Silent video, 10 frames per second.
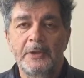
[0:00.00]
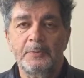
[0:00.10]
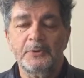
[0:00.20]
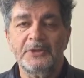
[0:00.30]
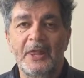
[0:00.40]

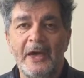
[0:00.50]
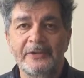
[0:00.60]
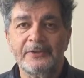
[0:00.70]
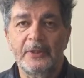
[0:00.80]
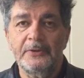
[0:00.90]
It was an
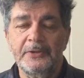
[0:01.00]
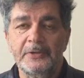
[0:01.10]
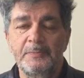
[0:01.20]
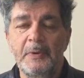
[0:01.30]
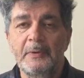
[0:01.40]
excellent
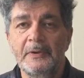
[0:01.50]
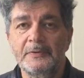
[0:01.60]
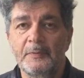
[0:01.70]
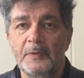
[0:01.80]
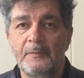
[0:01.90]

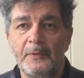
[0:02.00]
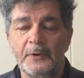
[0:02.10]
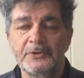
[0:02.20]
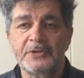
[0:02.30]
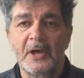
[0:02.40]
experience. For the
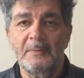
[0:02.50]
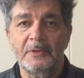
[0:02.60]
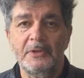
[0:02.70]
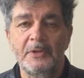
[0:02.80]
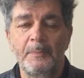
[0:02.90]
first time,
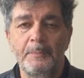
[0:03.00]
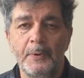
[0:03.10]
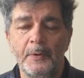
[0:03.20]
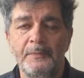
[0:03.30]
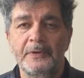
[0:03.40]
they did a
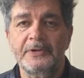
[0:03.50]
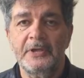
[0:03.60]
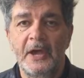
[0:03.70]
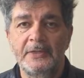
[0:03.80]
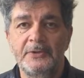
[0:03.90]

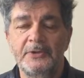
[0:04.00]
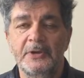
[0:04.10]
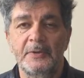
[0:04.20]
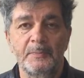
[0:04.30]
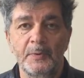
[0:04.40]
perfect
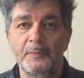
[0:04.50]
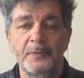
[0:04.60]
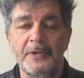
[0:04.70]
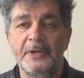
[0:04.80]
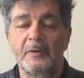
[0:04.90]
editing and
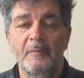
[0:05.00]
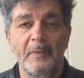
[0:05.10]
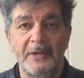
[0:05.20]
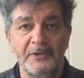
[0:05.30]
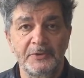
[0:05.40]
proofreading of
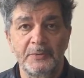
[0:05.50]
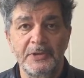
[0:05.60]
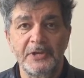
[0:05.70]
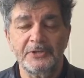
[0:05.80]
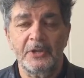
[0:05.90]
my
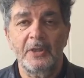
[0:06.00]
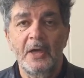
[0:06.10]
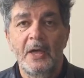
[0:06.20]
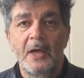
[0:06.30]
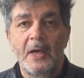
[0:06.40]
dissertation
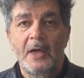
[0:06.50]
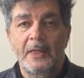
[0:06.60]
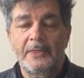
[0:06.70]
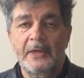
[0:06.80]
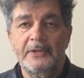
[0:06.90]

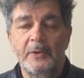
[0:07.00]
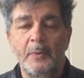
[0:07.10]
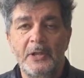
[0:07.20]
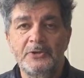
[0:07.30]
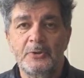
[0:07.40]
that
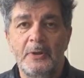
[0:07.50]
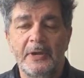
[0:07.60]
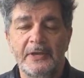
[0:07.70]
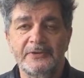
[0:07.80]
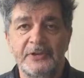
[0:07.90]

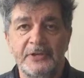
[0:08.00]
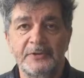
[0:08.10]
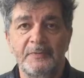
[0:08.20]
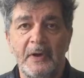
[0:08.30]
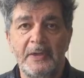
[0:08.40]
eventually has
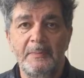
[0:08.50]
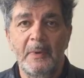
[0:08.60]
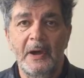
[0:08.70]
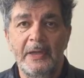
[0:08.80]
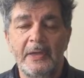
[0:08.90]
satisfied
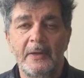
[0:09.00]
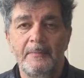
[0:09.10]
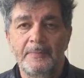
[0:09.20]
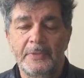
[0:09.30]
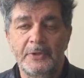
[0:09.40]
my
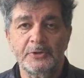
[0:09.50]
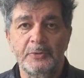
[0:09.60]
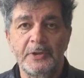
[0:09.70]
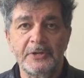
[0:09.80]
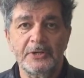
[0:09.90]

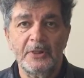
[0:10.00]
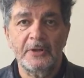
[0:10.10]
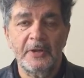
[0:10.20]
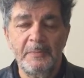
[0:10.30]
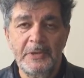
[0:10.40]

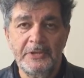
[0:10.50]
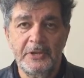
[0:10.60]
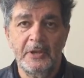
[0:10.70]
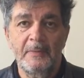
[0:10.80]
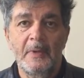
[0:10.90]
dissertational committee.